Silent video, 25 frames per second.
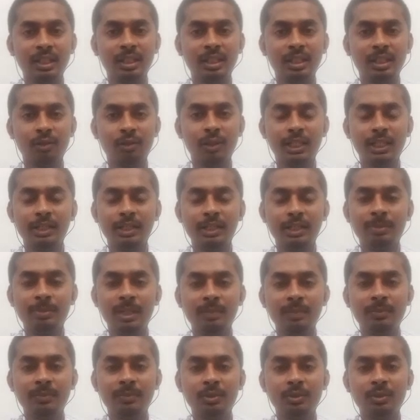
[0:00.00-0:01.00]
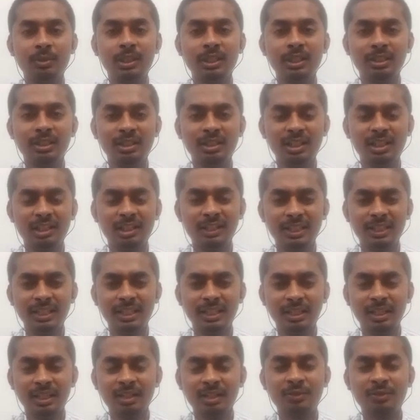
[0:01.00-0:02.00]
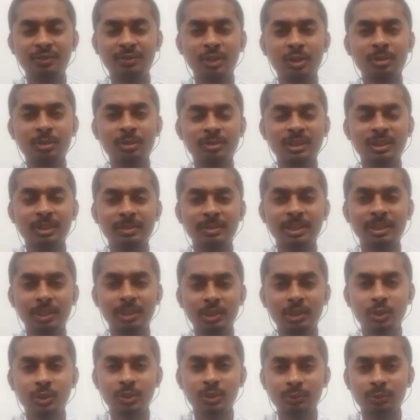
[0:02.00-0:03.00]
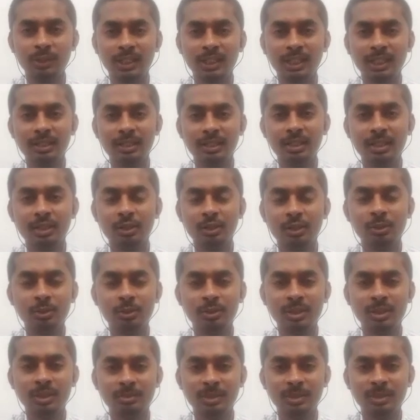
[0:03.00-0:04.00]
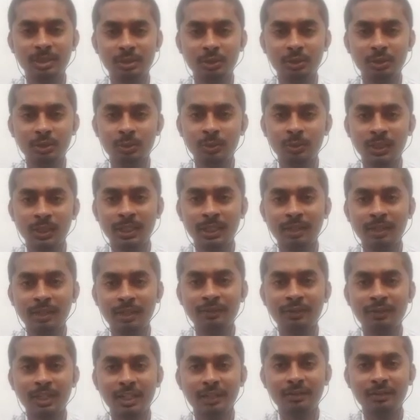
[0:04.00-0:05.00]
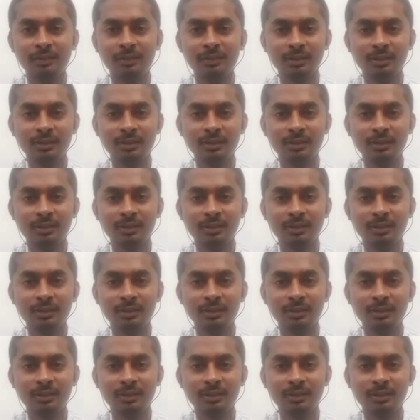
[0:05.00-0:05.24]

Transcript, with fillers: Uh, while in paper one, I was getting from some institute 192, some institute 195.